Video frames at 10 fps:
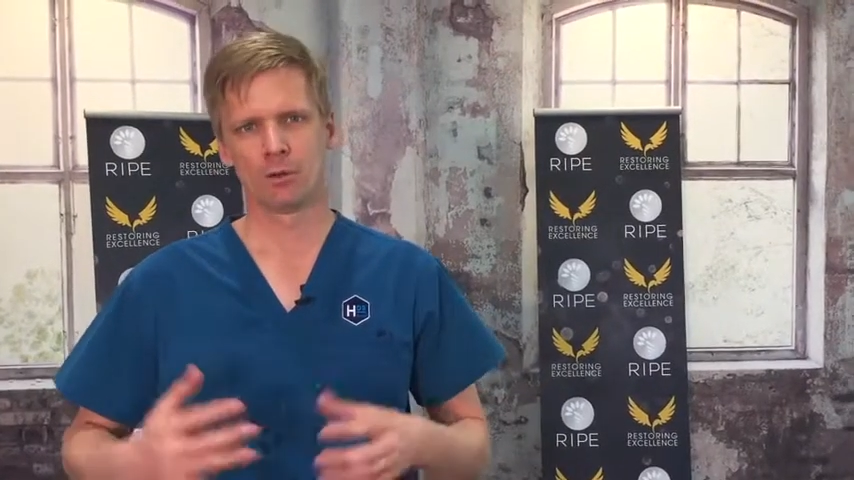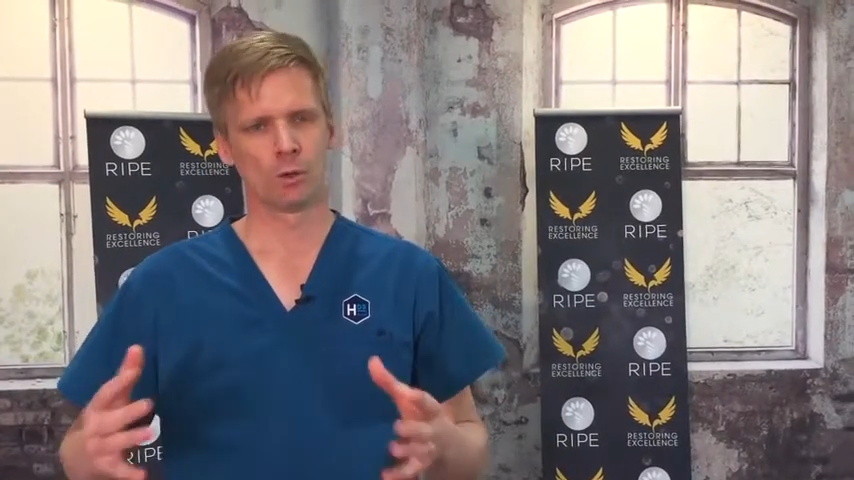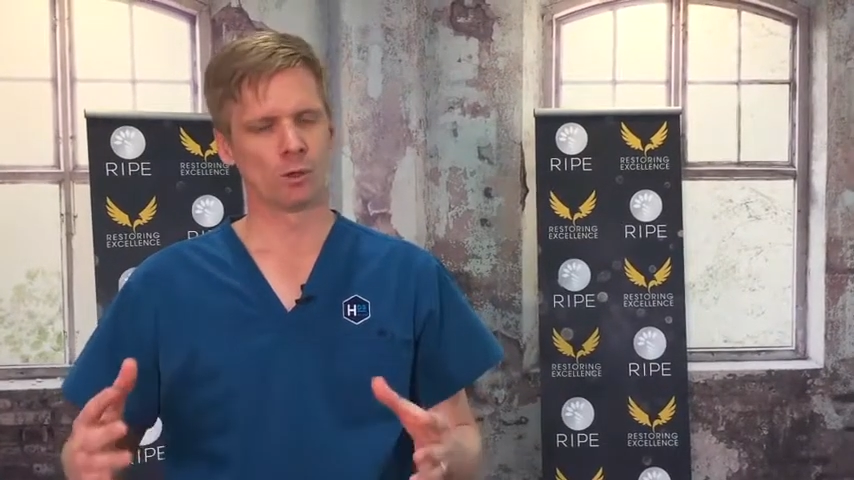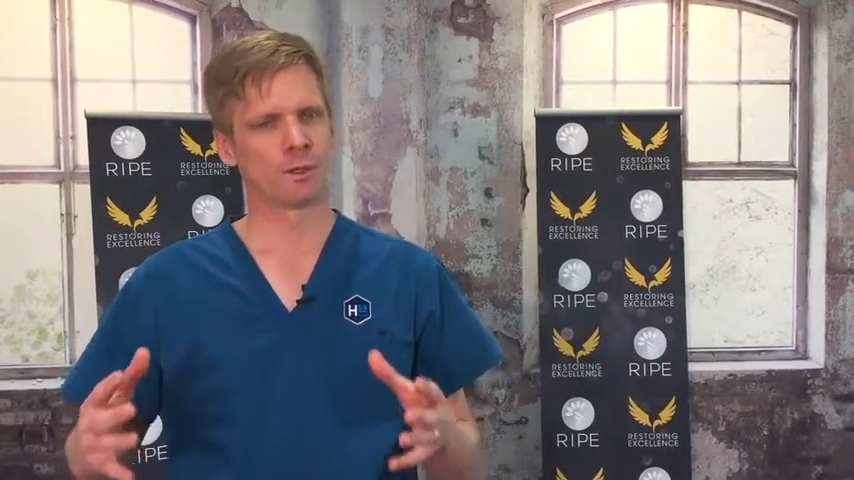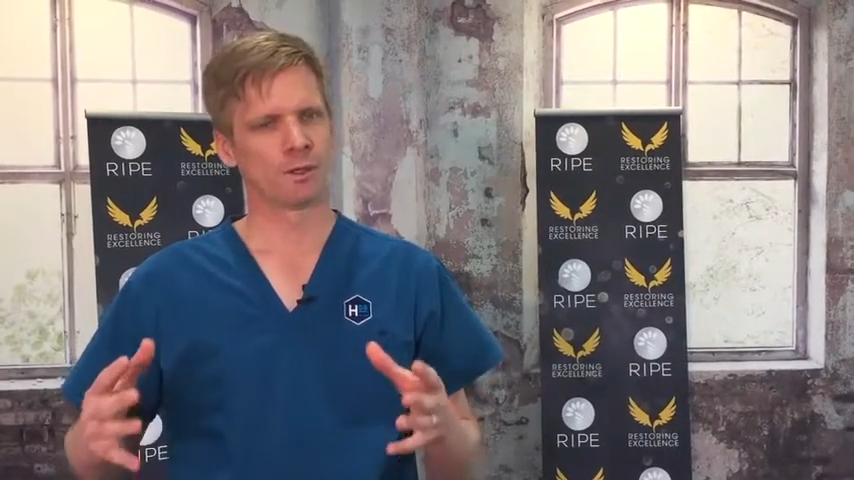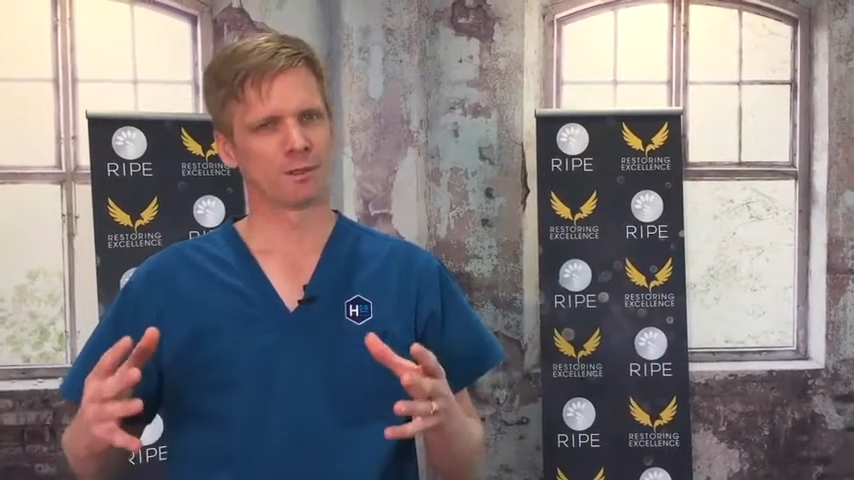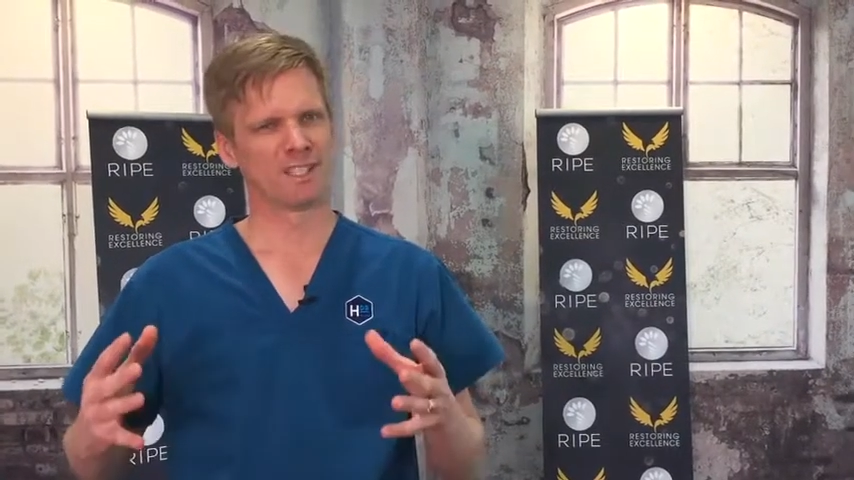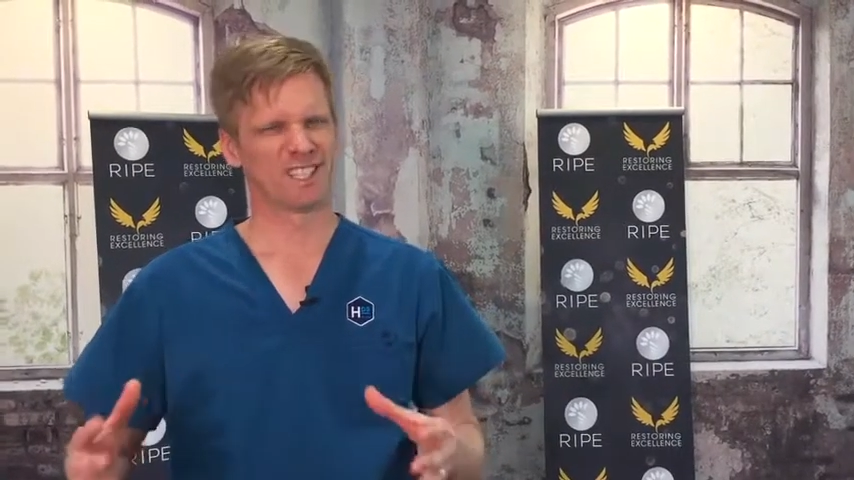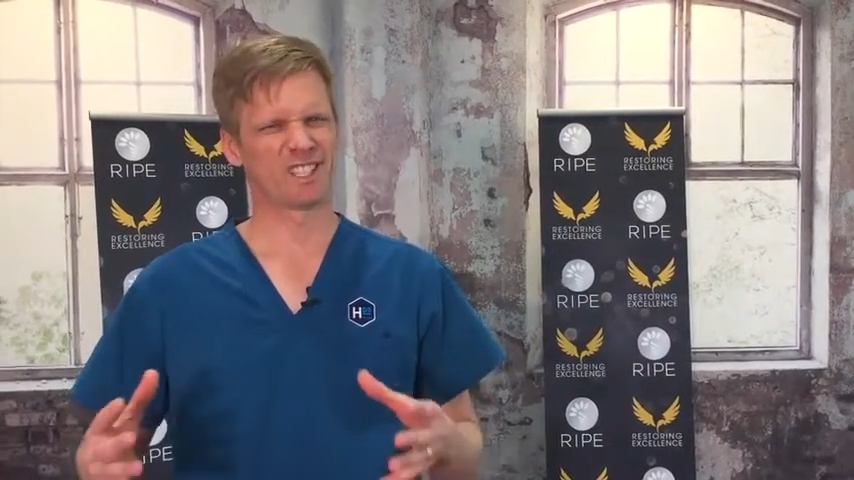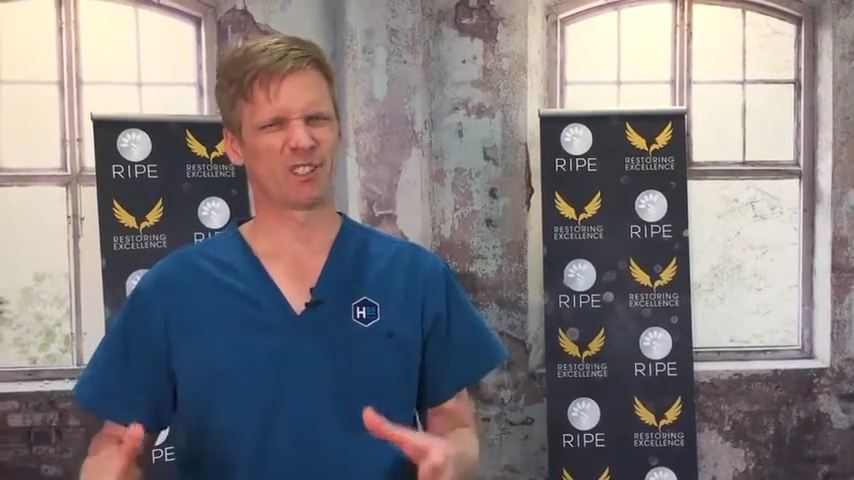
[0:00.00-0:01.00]
or
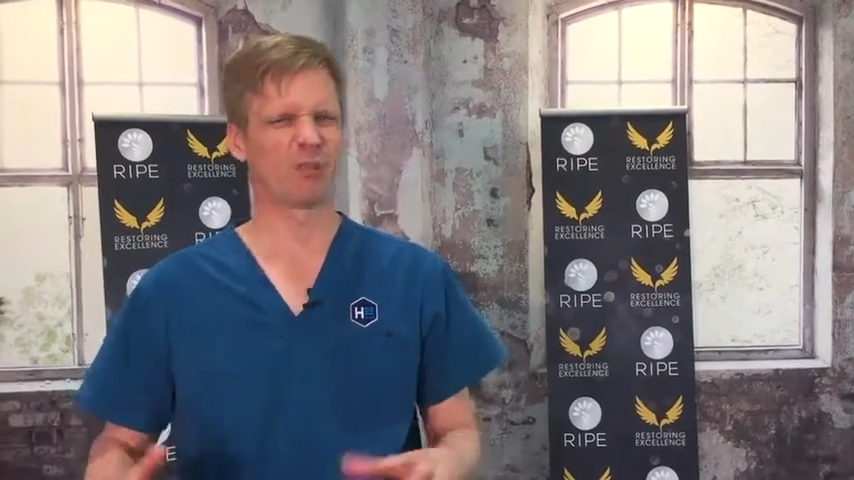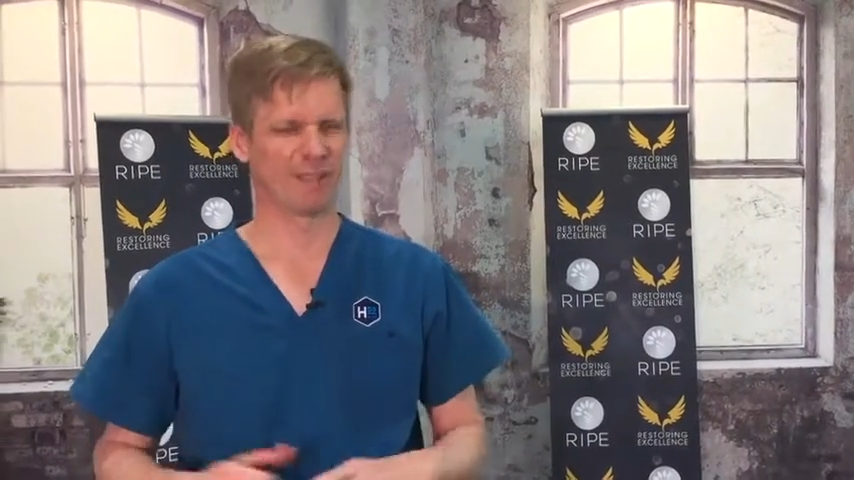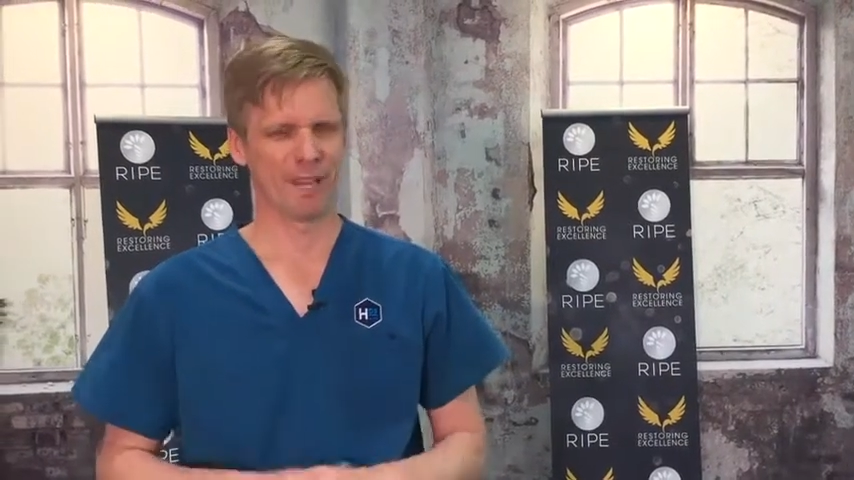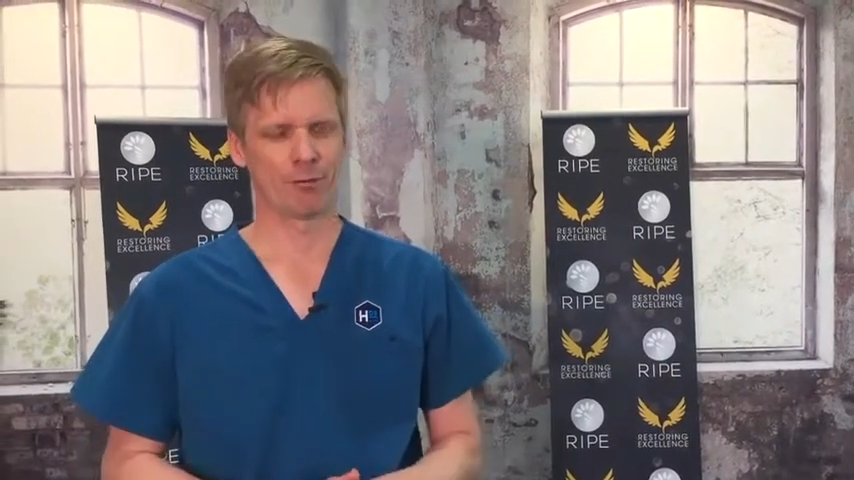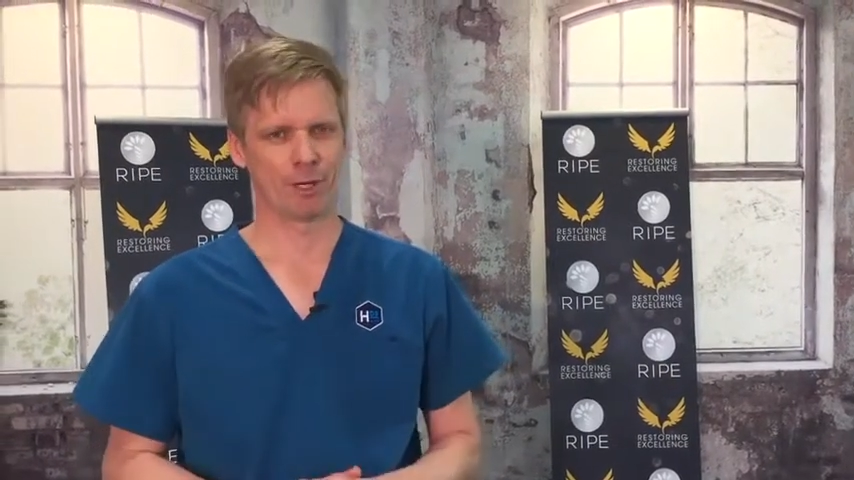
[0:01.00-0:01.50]
dentistry without